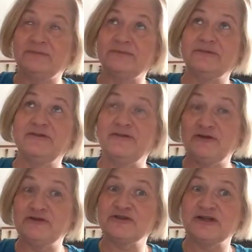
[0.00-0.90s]

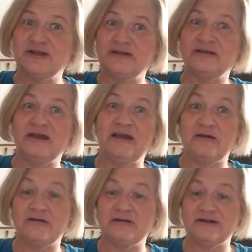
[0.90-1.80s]
diffusion into the
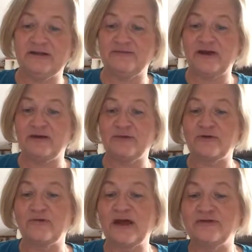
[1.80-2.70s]
air, into the environment
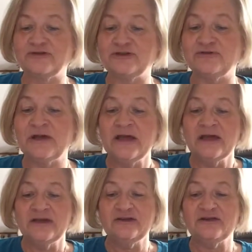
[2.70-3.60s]
around you.
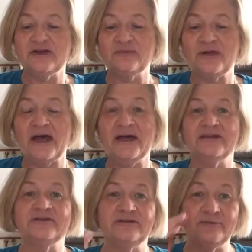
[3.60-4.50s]
You can apply
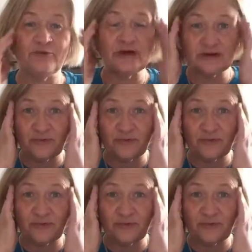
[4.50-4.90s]
it to pressure